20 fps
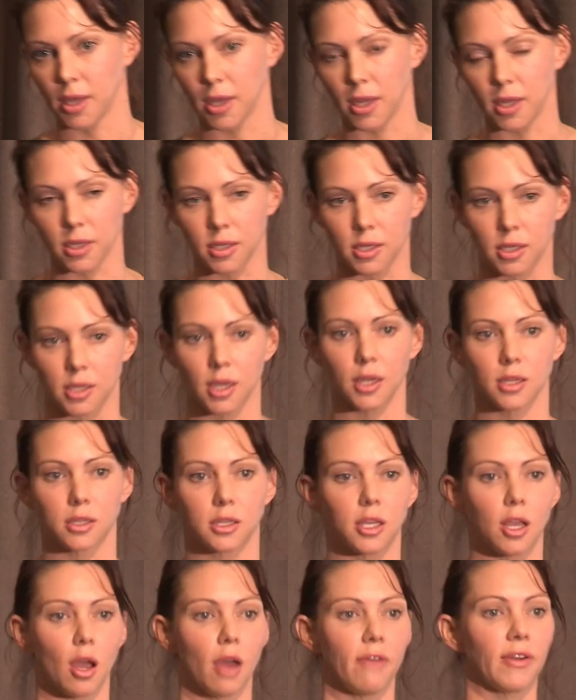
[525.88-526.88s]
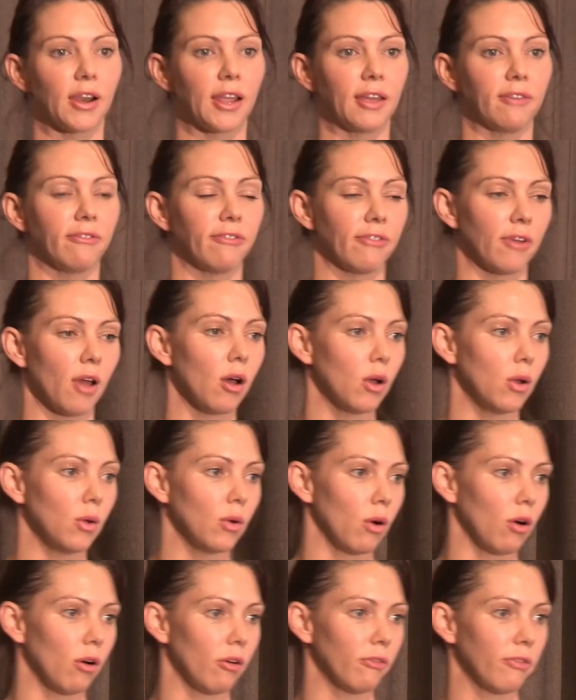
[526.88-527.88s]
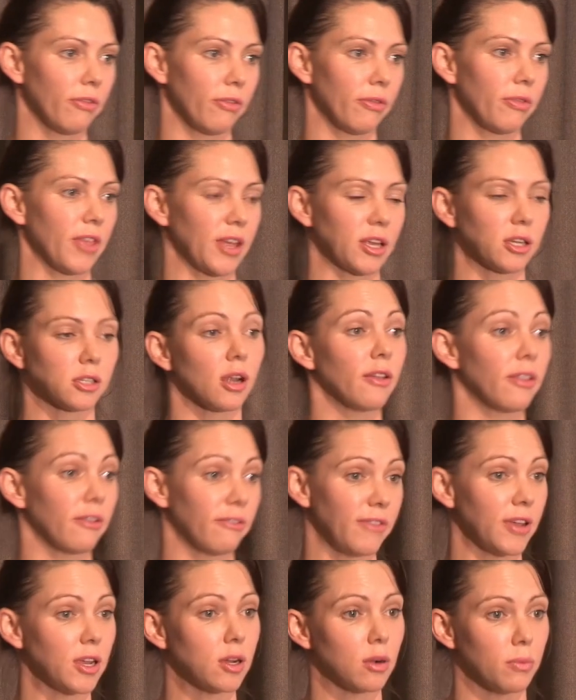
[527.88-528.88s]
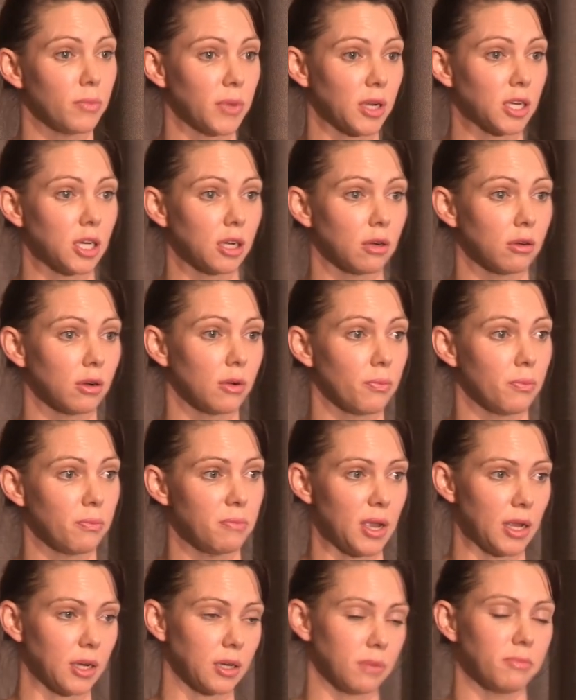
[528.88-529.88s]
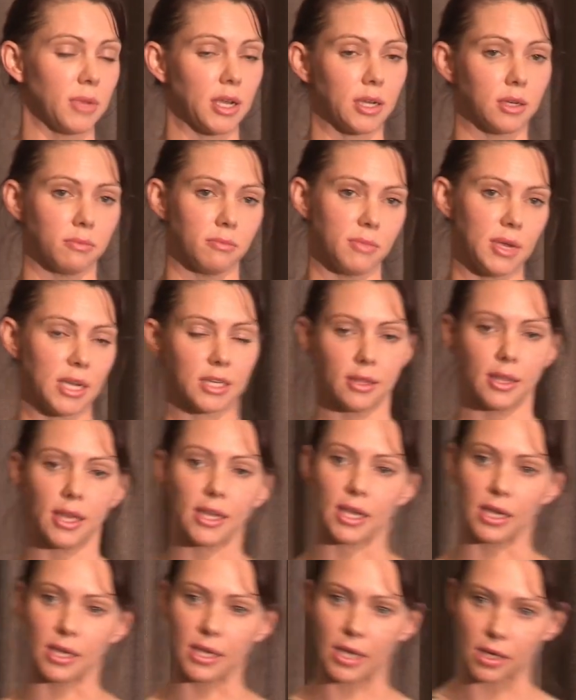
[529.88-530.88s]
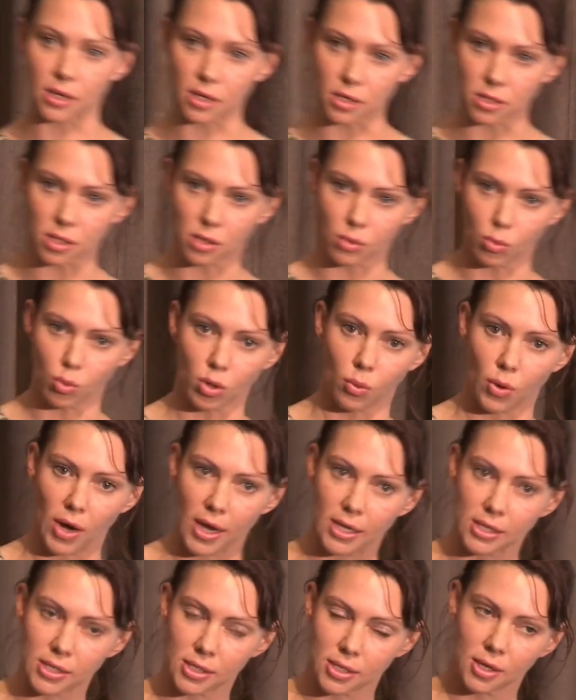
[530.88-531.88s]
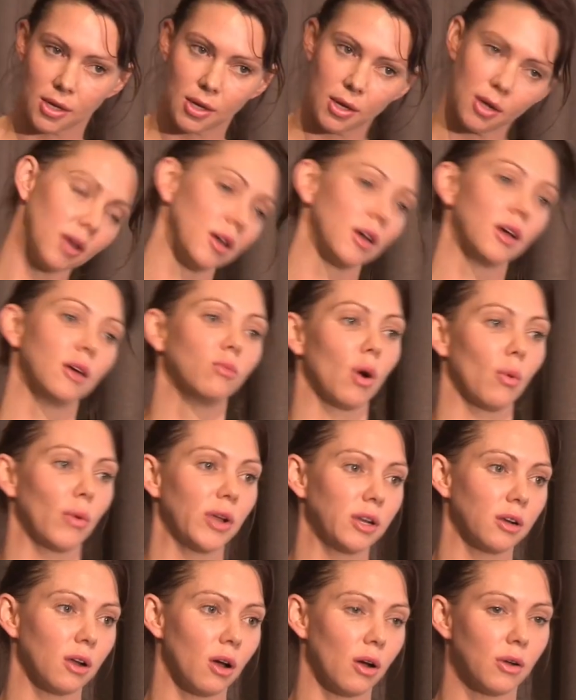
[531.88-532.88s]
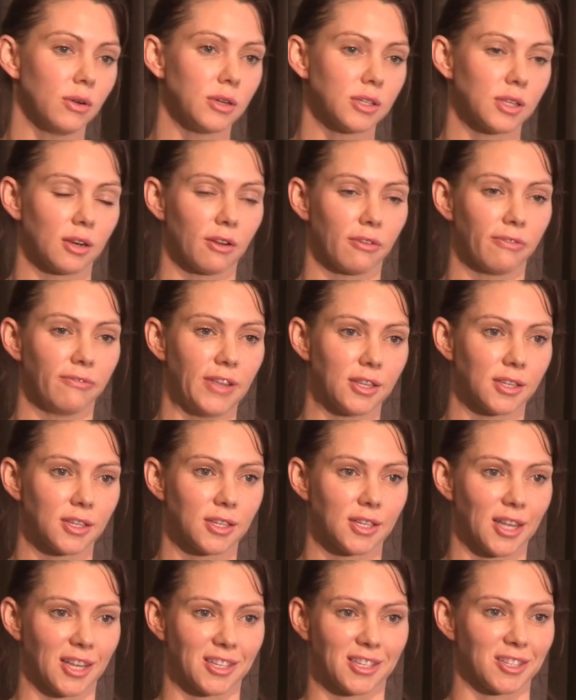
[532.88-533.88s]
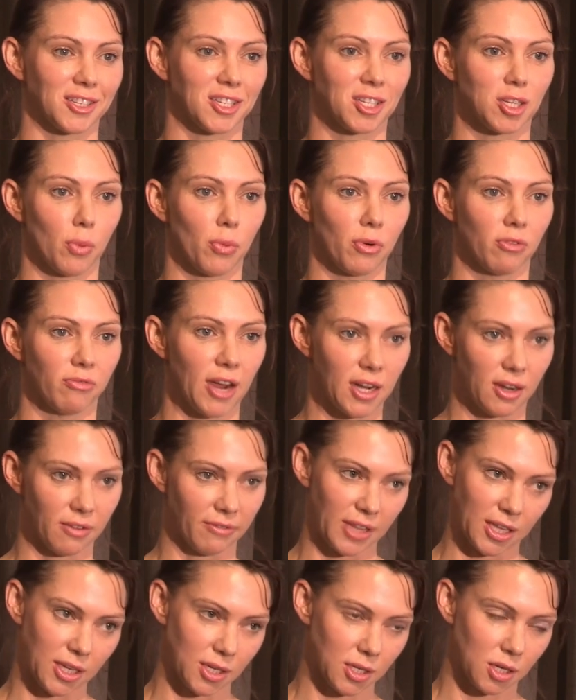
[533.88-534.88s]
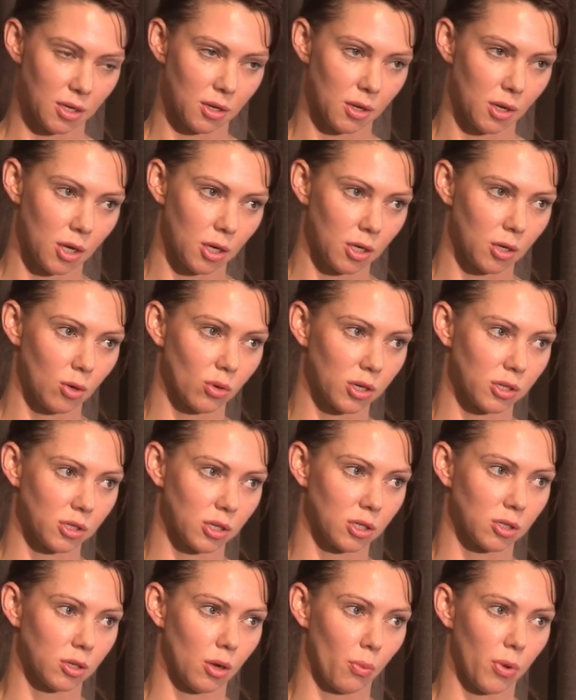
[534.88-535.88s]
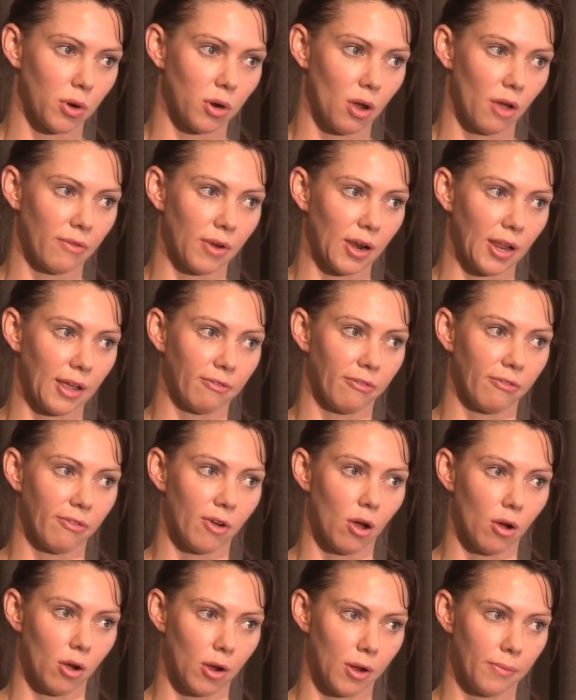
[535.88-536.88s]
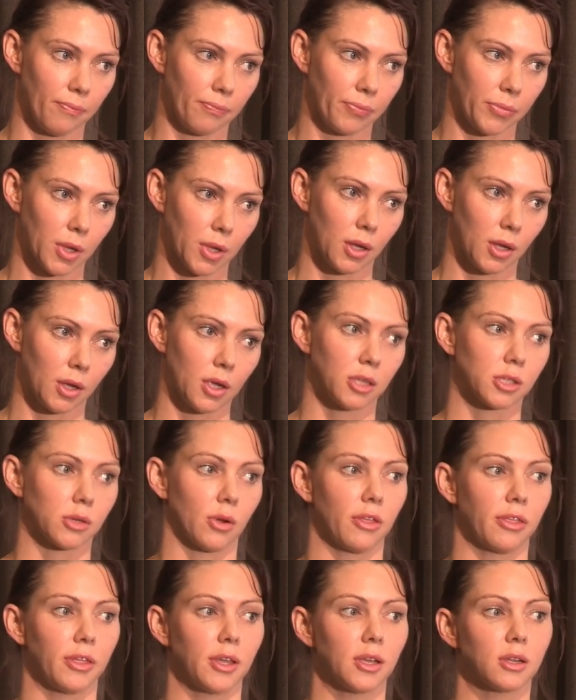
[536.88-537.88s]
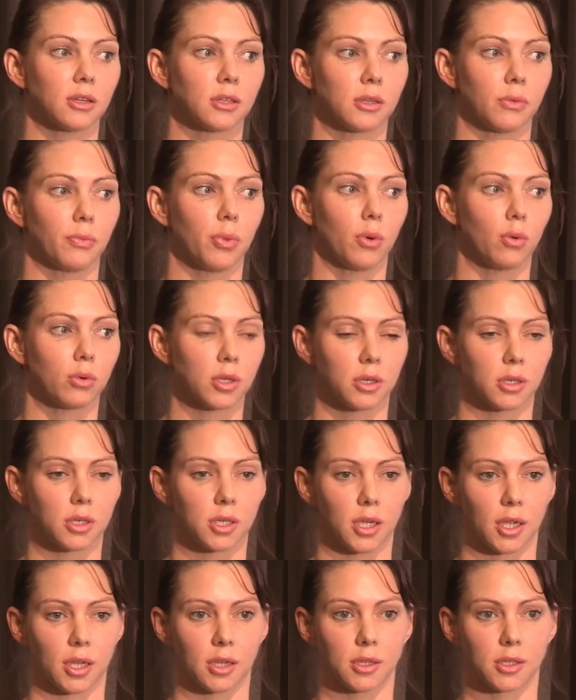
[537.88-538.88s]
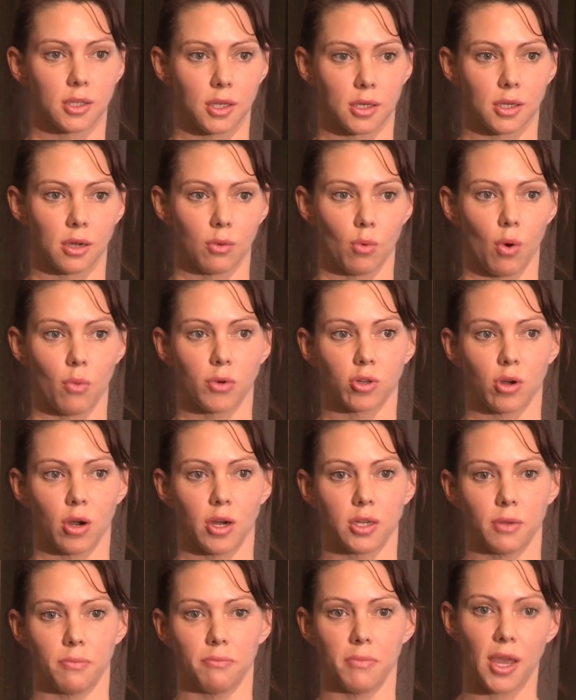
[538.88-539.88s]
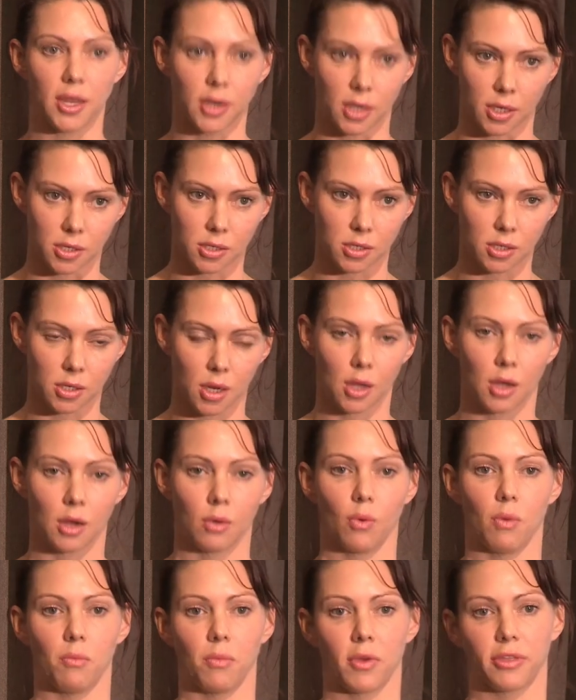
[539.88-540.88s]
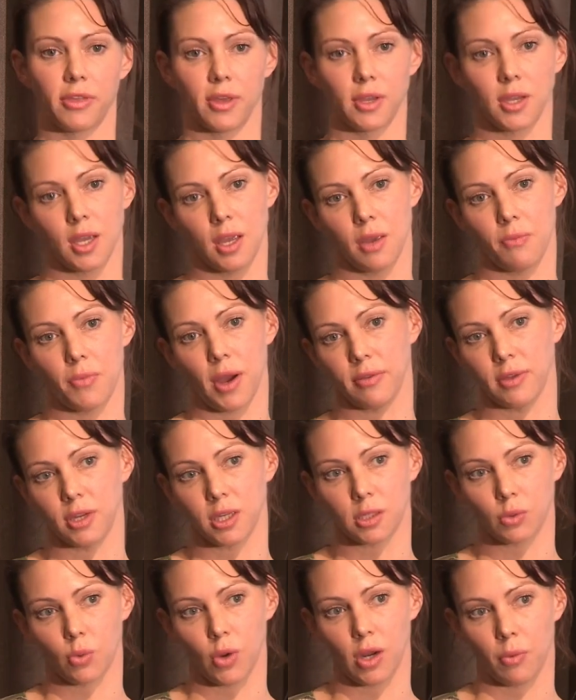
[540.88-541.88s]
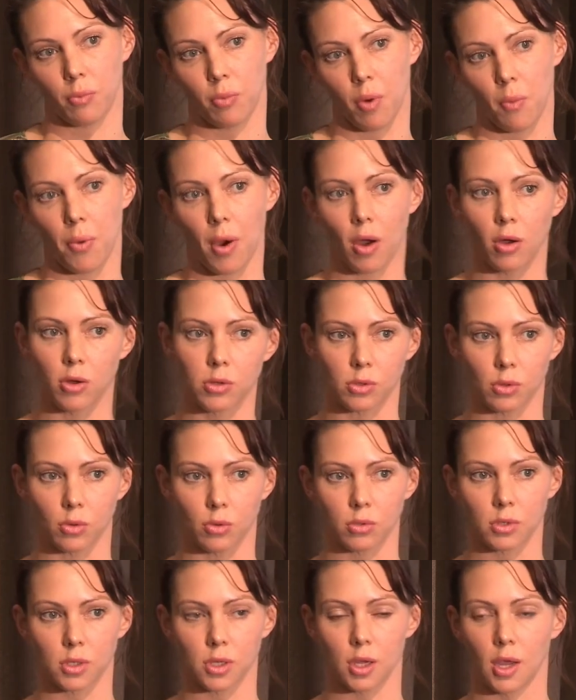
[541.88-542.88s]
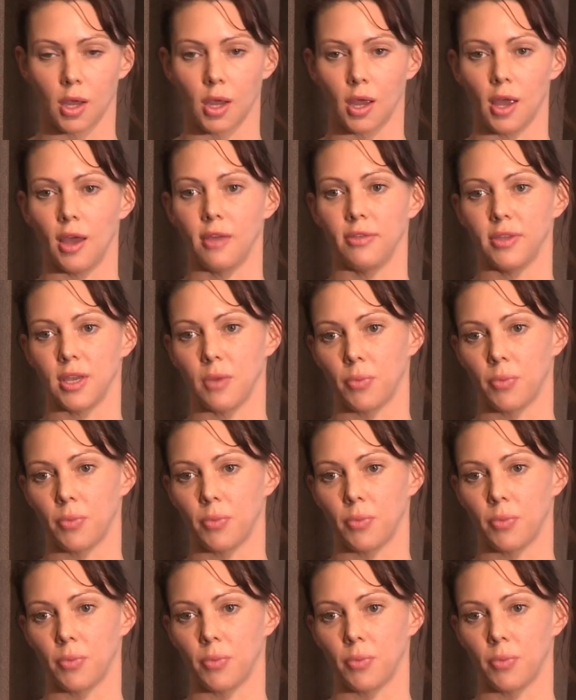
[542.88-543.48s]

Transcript: It's, it's the overland flow of things like the fecal material, matter that can get into the waterways. And what we know is that a fence doesn't stop a rain event, nor does it stop an overland flow. And so I think it's important to consider what we're trying to manage when we're thinking about this suite of proposals and the